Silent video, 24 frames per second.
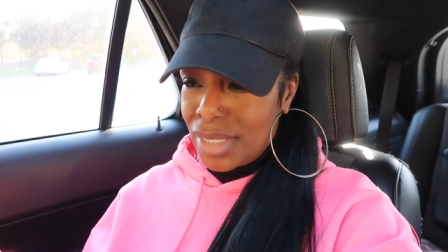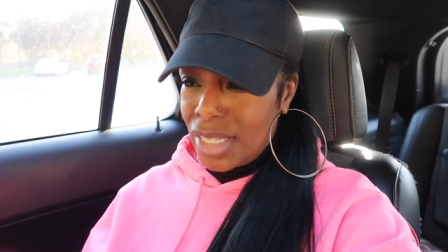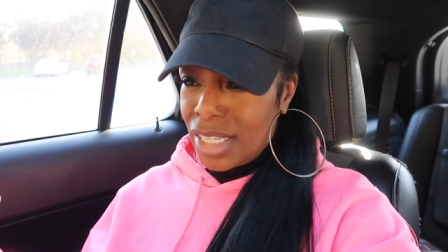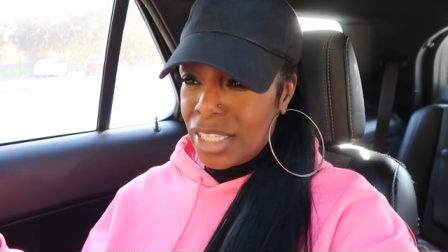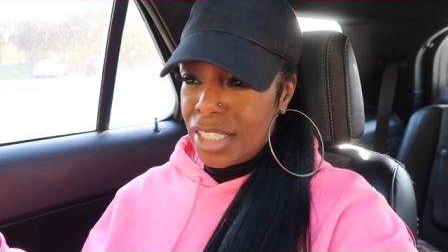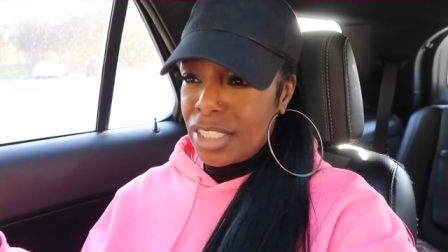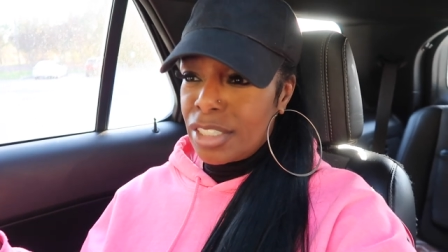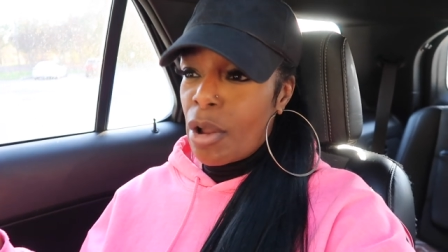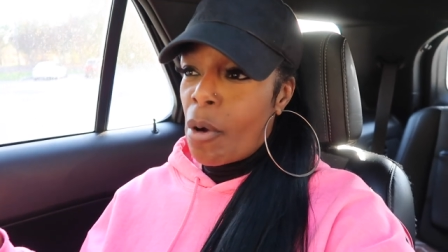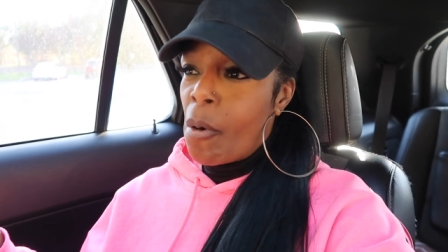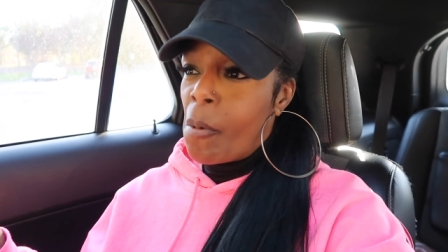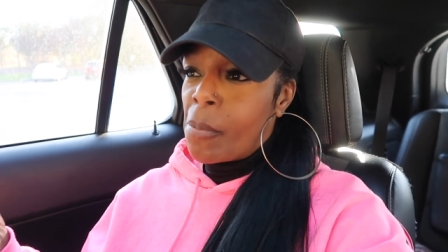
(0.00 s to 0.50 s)

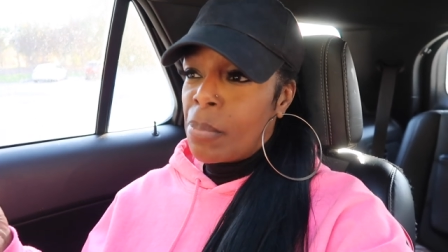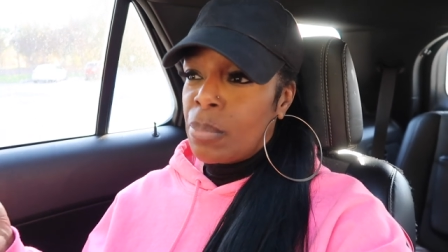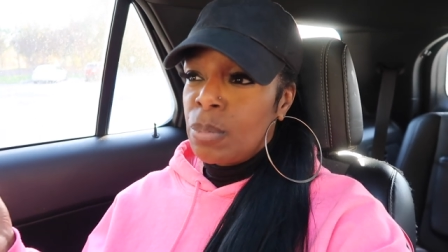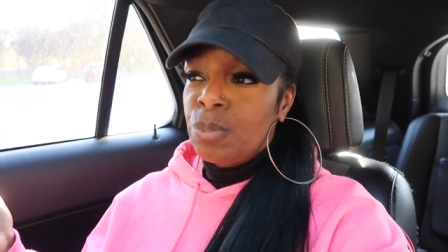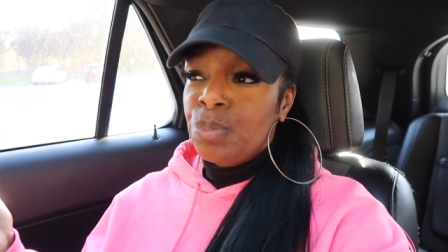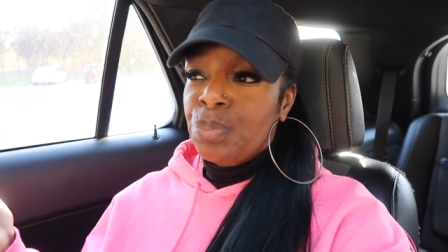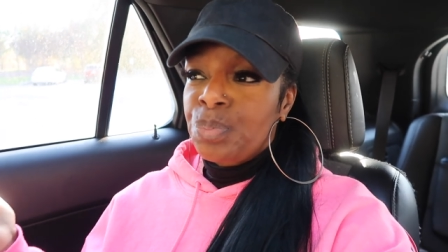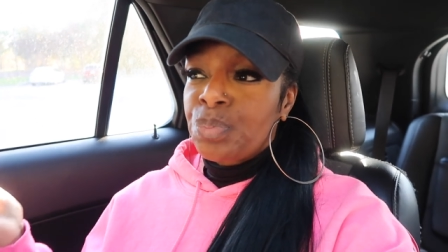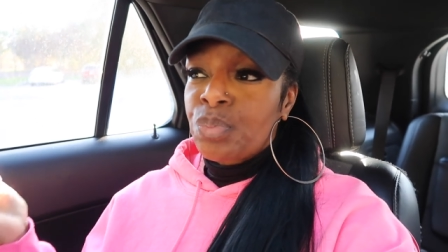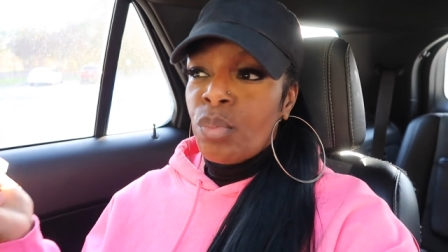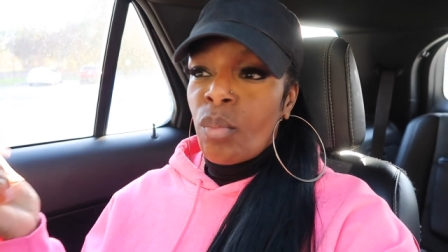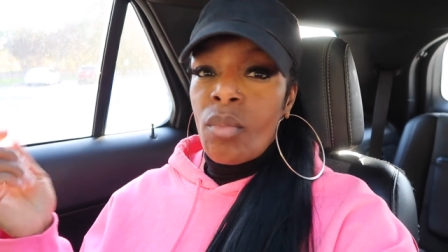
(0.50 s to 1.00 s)
sis.
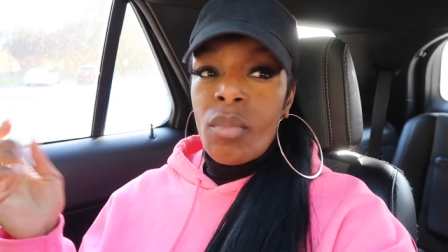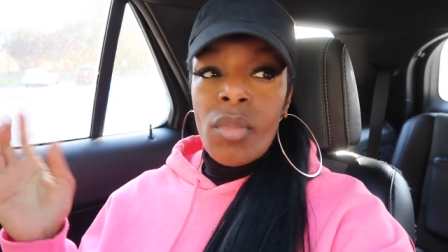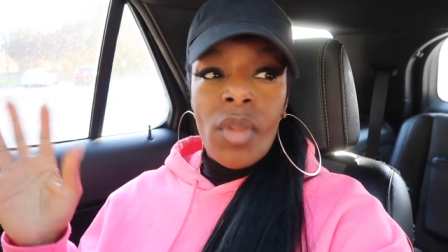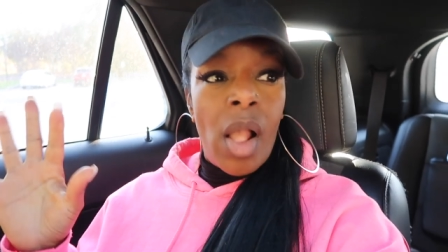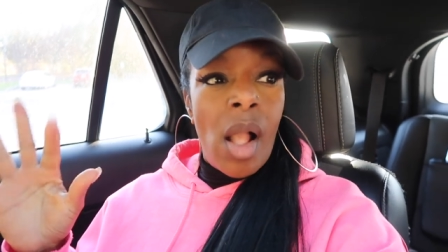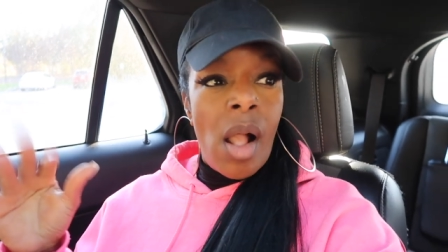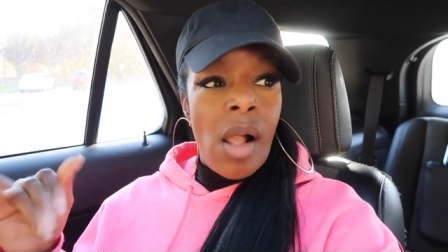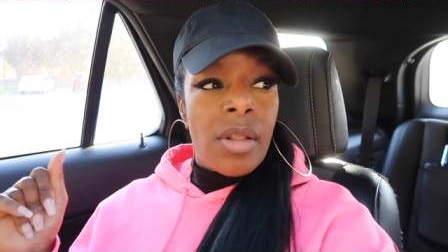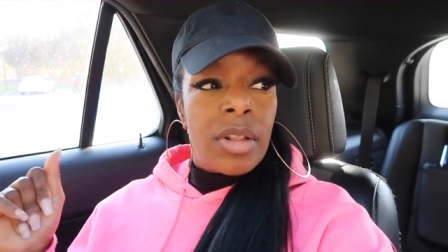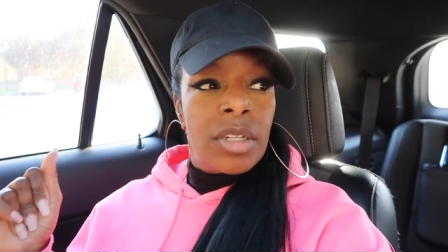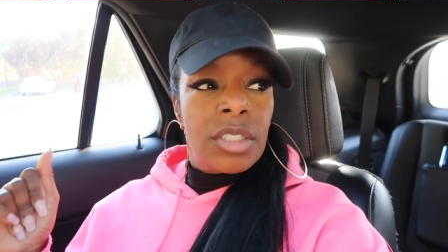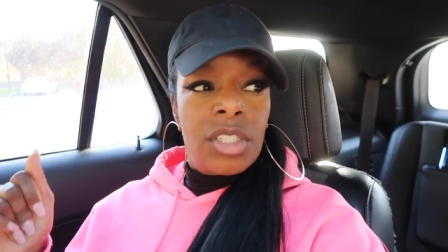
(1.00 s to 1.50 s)

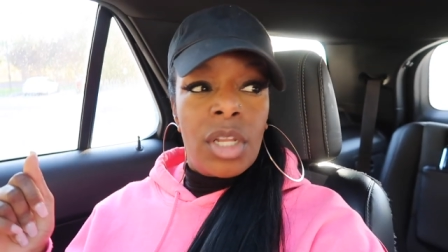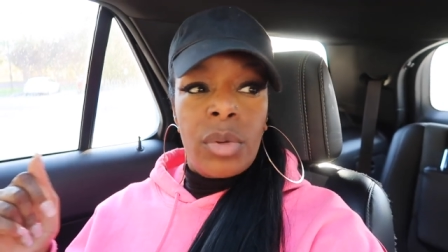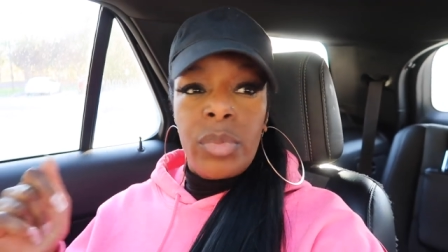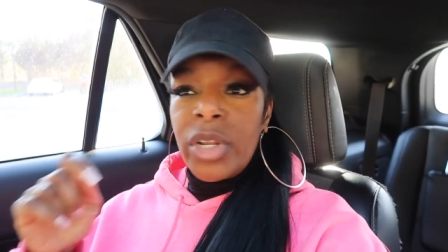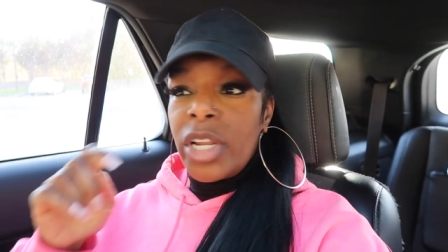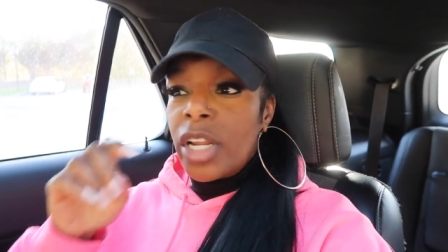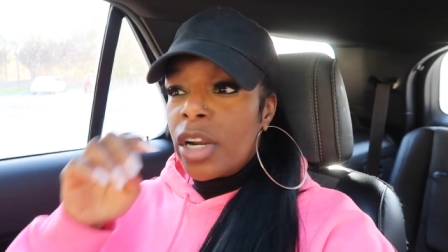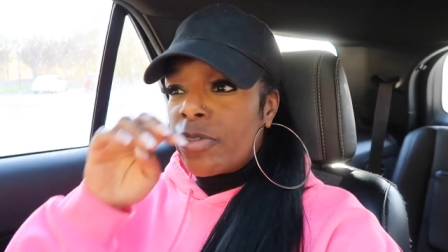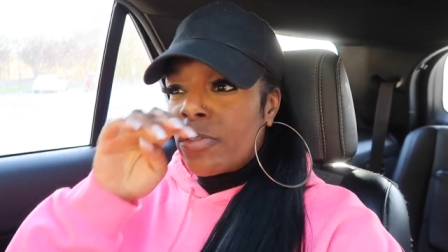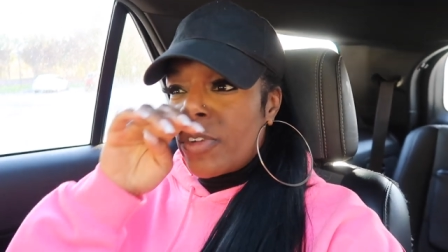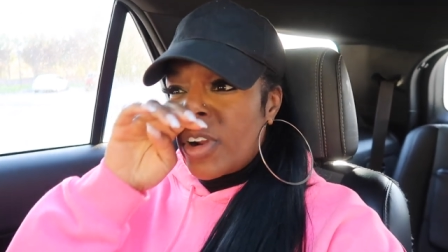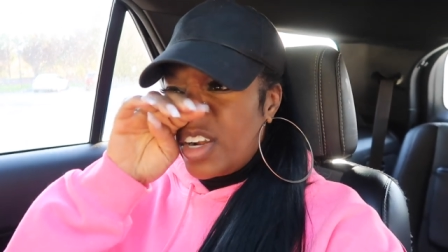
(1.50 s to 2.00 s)
So
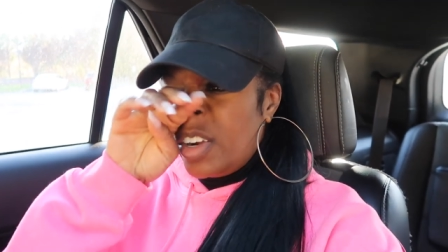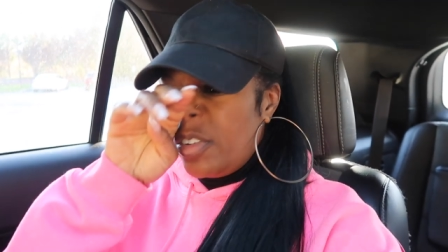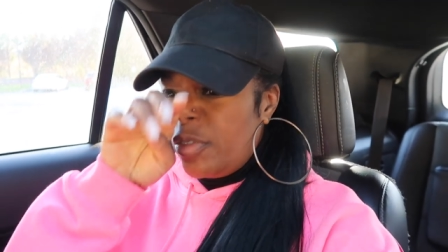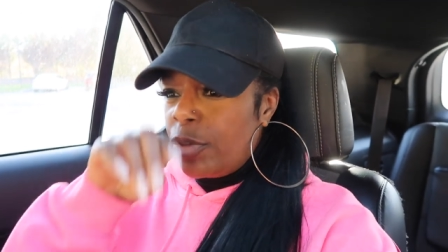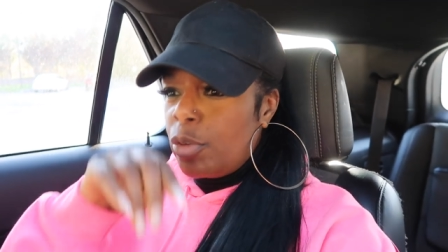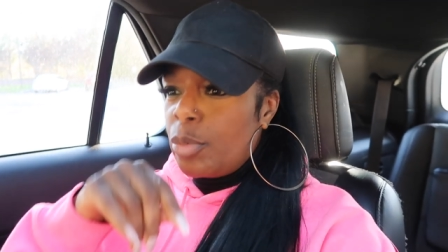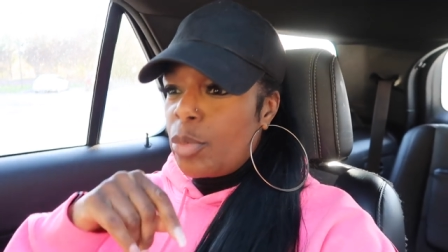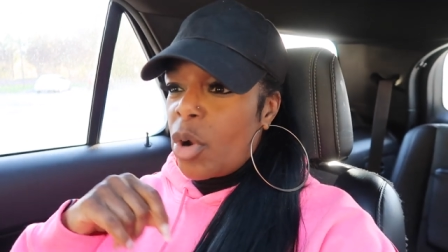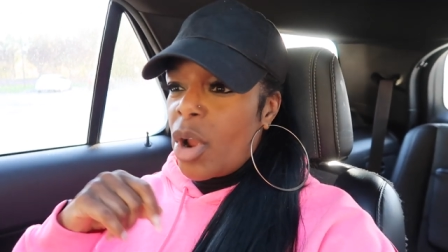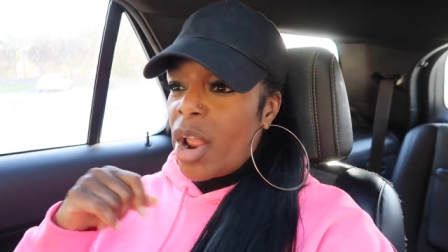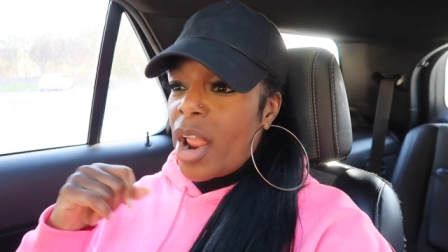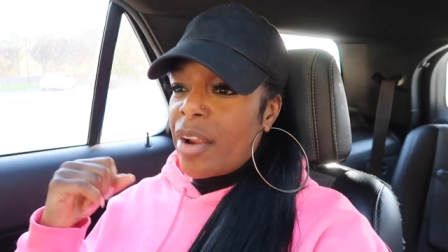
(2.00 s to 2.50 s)
we're gonna run
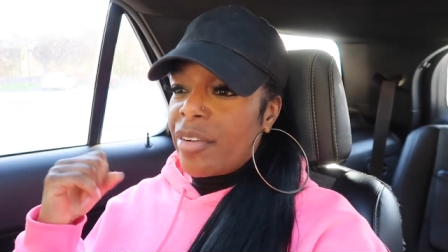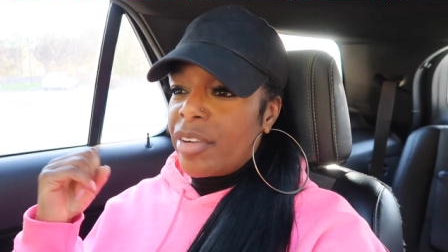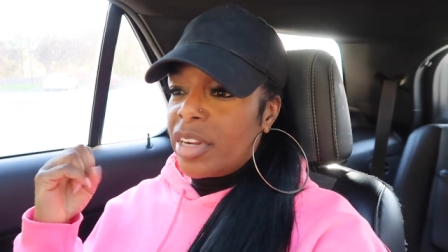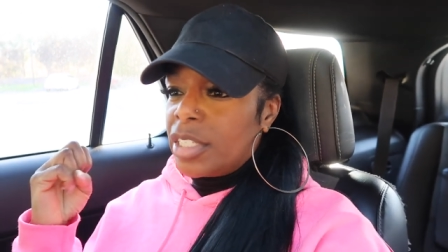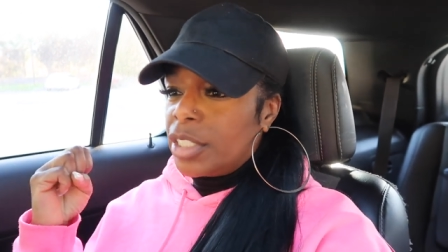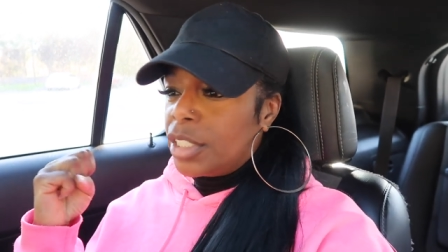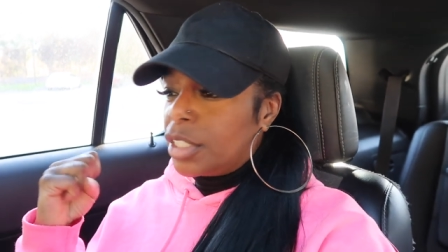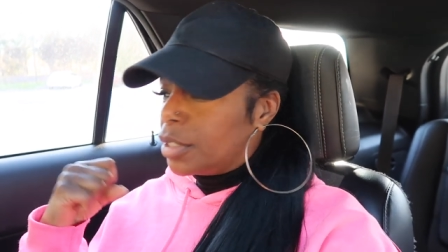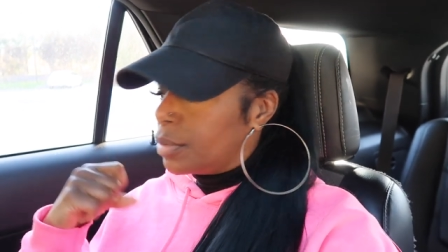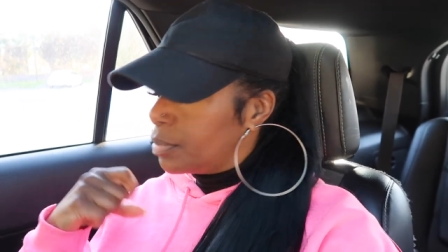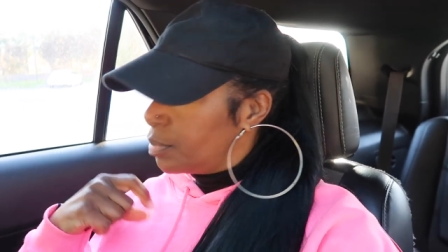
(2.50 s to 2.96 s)
a few more errands